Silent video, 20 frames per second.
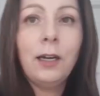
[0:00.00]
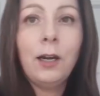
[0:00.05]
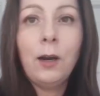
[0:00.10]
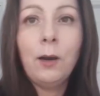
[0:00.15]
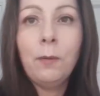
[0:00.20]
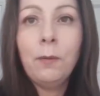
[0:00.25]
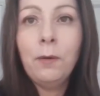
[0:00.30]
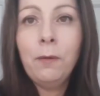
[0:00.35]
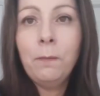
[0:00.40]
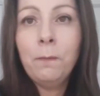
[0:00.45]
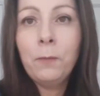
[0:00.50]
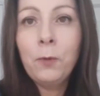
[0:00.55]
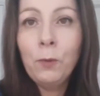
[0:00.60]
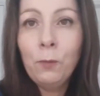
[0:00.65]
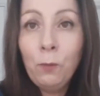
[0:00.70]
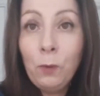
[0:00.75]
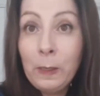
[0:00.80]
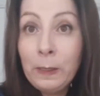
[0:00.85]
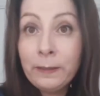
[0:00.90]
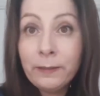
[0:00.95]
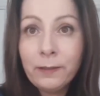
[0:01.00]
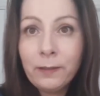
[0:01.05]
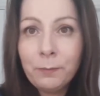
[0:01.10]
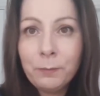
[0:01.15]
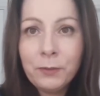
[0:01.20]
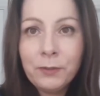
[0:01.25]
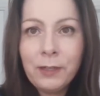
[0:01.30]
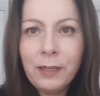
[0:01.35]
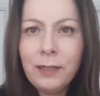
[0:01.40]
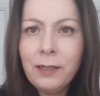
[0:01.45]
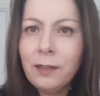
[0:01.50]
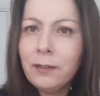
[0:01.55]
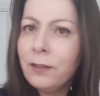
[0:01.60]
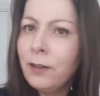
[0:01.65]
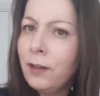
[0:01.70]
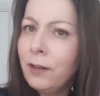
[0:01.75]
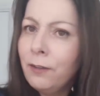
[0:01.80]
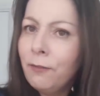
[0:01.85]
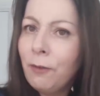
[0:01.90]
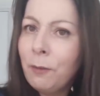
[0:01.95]
oh, uh, the reason I'm standing, I
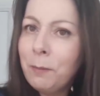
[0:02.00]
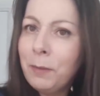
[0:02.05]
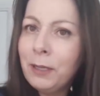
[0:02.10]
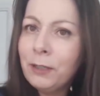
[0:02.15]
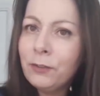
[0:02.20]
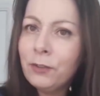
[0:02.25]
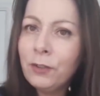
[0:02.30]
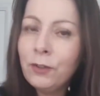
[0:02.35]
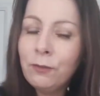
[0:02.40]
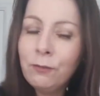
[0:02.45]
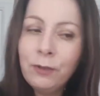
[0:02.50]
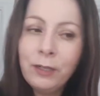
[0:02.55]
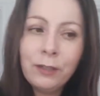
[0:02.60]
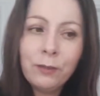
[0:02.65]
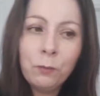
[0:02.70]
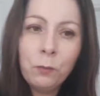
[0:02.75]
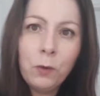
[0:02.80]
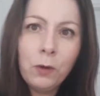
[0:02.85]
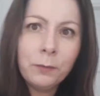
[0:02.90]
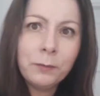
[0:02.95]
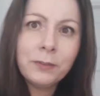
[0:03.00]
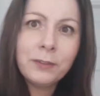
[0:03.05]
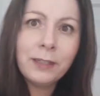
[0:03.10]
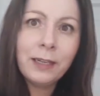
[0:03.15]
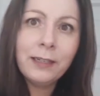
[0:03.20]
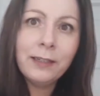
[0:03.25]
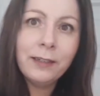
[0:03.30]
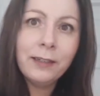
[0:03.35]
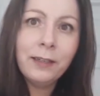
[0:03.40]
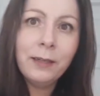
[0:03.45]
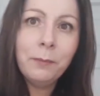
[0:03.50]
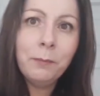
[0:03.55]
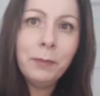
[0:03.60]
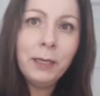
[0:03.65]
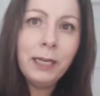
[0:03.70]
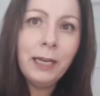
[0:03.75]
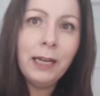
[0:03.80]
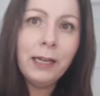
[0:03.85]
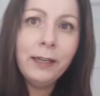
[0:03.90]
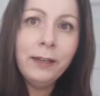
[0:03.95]
don't even mention the reason why I'm standing in
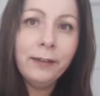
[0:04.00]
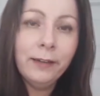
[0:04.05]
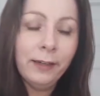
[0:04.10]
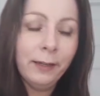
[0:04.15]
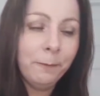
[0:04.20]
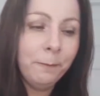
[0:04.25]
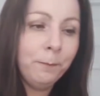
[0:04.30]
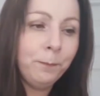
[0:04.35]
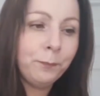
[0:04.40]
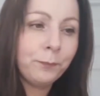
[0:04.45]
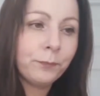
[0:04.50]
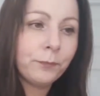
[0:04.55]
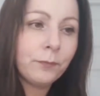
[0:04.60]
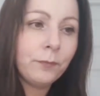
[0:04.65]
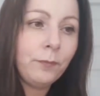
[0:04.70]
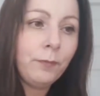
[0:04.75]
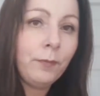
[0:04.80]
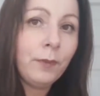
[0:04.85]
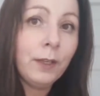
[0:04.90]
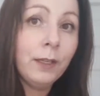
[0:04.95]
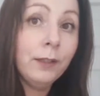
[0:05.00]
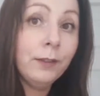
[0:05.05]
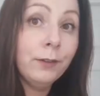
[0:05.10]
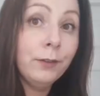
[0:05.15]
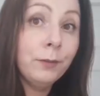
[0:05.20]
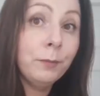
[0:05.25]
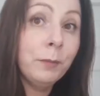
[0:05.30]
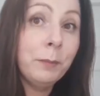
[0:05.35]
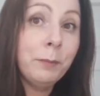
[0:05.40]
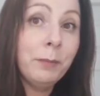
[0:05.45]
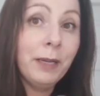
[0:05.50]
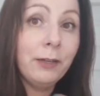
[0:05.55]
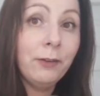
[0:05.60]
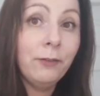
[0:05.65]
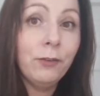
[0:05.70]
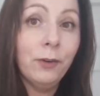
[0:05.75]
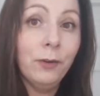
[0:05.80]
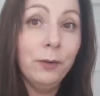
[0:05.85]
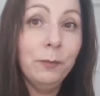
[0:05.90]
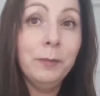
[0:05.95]
me landing because my
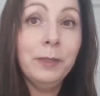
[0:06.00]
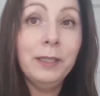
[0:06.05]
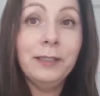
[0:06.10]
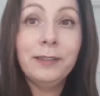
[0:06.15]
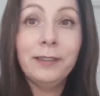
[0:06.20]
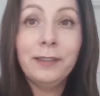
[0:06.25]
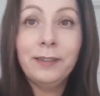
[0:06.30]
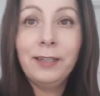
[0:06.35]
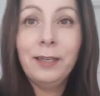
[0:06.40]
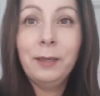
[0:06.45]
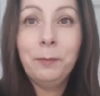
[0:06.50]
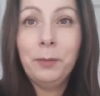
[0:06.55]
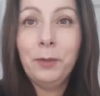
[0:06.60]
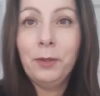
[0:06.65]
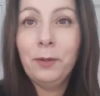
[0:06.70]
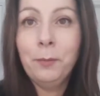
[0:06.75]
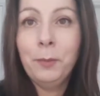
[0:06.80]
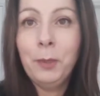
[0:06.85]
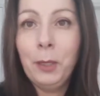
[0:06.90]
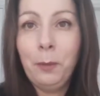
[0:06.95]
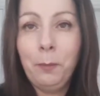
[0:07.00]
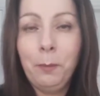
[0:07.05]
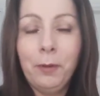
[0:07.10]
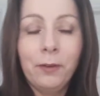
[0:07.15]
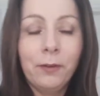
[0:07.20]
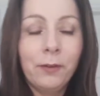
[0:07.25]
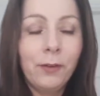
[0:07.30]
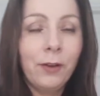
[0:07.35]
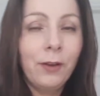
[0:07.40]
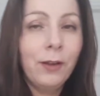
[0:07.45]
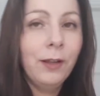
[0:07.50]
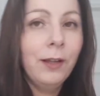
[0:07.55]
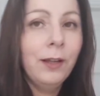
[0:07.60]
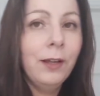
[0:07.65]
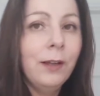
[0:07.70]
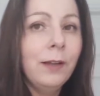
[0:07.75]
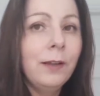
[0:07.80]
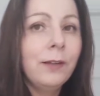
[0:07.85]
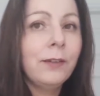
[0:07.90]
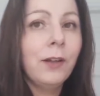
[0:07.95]
bedroom is a tip at the moment.
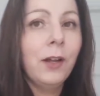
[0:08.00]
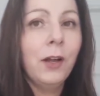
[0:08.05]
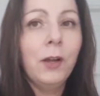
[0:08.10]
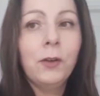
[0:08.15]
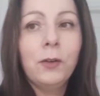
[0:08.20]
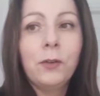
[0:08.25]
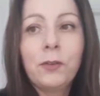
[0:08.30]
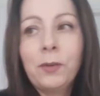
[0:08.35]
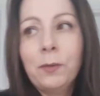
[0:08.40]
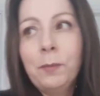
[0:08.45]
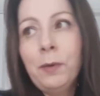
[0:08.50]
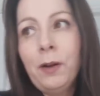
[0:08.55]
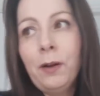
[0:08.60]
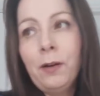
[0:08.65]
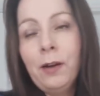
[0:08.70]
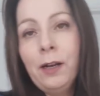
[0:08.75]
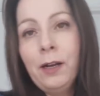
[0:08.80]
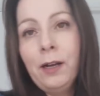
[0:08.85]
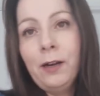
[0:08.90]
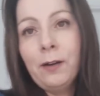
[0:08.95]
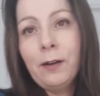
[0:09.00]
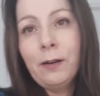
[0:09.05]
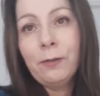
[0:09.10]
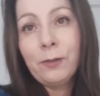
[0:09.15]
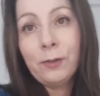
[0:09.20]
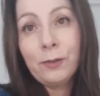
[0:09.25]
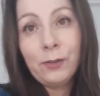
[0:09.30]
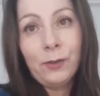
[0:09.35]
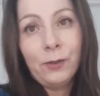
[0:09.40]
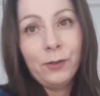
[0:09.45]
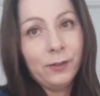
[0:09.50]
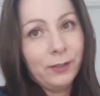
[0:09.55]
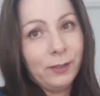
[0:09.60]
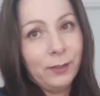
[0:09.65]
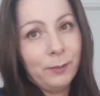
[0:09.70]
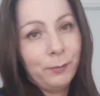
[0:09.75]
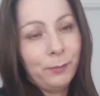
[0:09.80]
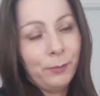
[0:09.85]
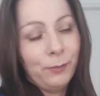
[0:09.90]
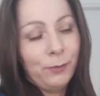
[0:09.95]
So tomorrow I'll have to tidy
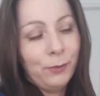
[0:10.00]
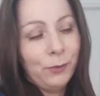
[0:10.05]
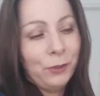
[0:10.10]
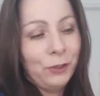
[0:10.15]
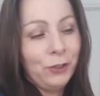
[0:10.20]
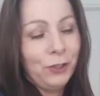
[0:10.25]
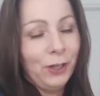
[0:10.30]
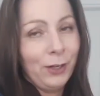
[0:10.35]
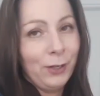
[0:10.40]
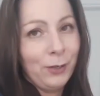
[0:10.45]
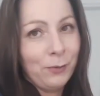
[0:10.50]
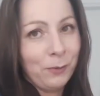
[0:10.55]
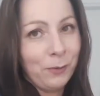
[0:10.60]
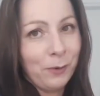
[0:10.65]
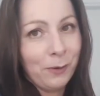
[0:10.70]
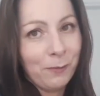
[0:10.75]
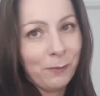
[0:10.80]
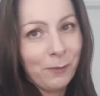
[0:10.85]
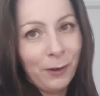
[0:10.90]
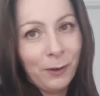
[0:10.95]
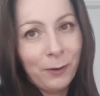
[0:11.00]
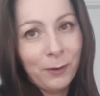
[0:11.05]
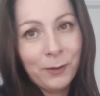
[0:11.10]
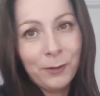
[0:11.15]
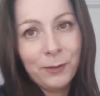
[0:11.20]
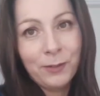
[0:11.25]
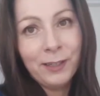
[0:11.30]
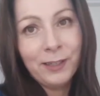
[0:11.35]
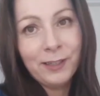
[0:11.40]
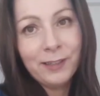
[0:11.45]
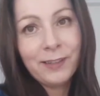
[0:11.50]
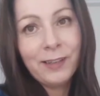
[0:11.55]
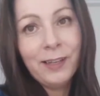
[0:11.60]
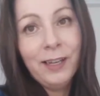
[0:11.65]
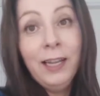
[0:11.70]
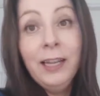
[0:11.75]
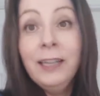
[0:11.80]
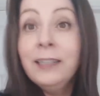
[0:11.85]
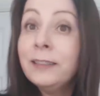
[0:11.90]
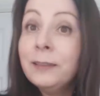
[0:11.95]
it before I show you what I've got because it's,
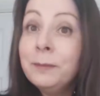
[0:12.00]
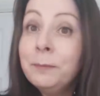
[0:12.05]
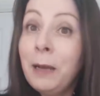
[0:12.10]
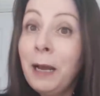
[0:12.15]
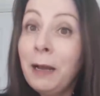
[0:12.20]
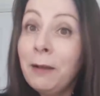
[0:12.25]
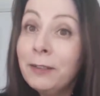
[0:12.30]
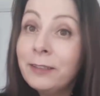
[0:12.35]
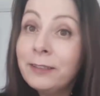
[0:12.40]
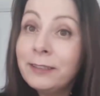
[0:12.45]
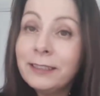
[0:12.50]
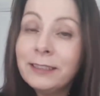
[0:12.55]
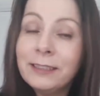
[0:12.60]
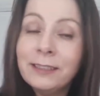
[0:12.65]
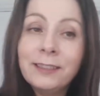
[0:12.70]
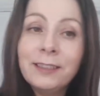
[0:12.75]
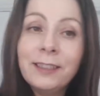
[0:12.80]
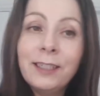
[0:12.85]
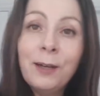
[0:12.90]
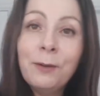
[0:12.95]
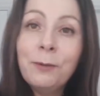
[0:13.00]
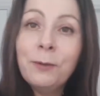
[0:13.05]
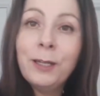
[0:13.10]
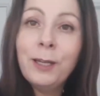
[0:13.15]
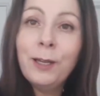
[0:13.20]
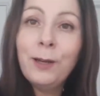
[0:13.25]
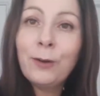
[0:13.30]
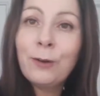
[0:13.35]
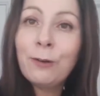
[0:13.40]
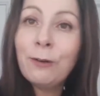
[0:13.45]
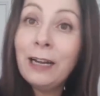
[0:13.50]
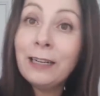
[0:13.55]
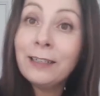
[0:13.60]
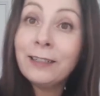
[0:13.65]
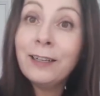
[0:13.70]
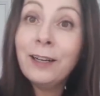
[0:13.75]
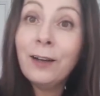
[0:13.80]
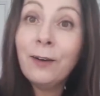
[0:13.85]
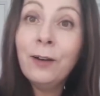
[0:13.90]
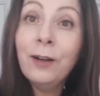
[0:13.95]
it's embarrassing. You know, when you look around,
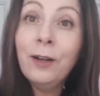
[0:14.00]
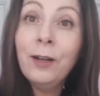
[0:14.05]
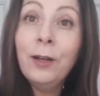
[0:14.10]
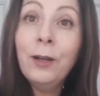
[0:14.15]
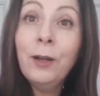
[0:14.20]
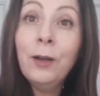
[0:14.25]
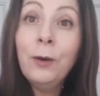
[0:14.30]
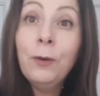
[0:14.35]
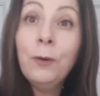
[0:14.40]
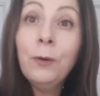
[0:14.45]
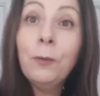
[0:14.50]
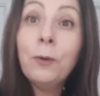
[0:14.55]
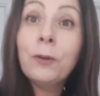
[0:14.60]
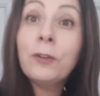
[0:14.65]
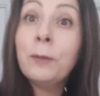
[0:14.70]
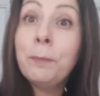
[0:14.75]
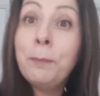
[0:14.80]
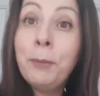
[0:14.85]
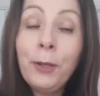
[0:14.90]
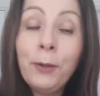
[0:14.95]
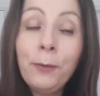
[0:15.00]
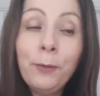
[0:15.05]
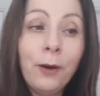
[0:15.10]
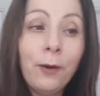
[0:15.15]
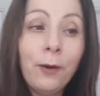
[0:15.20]
you know, what a poo